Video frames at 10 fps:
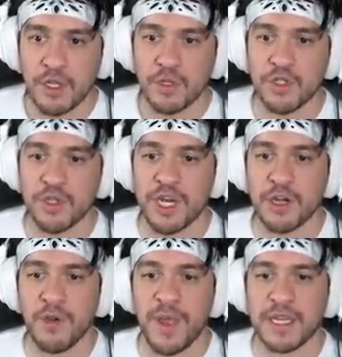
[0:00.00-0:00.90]
Don't you dare
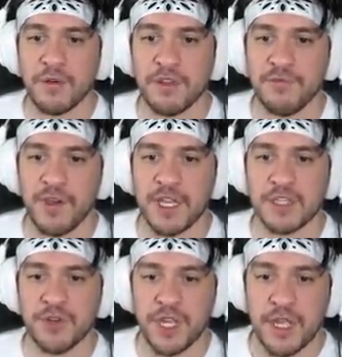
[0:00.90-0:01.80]
go back down to the fucking
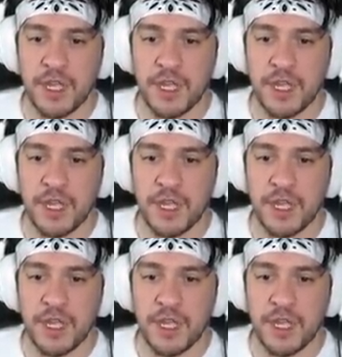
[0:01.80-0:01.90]
tree.